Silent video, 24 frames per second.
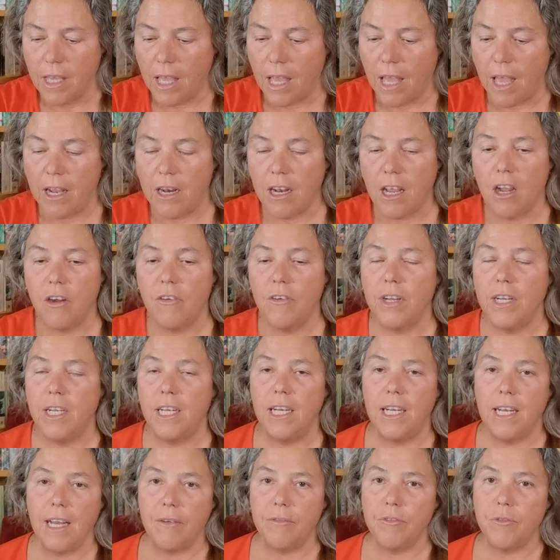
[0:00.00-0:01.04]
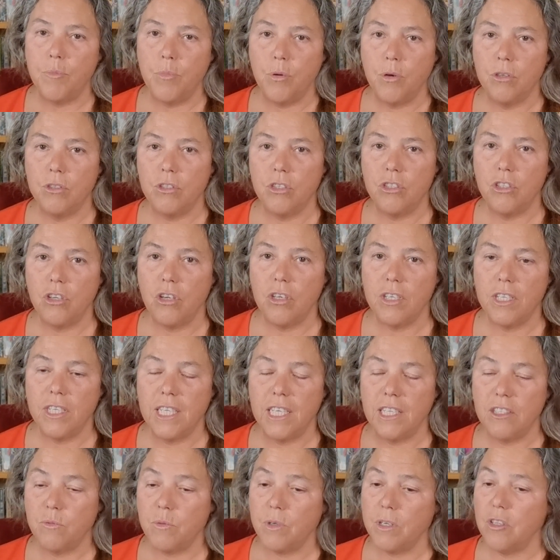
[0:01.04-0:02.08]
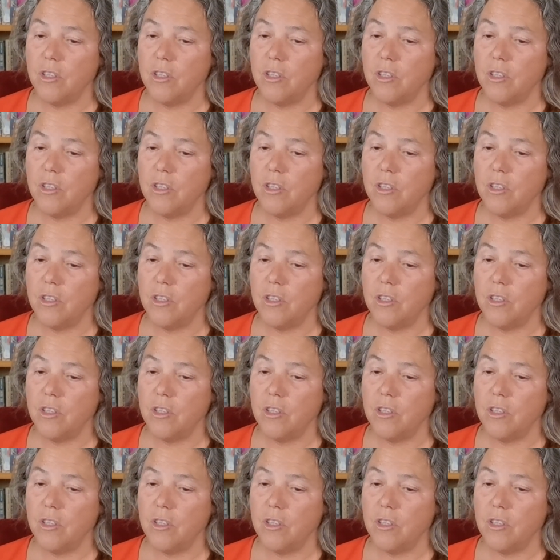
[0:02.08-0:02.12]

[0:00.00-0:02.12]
And I really loved Port Eternity. It's one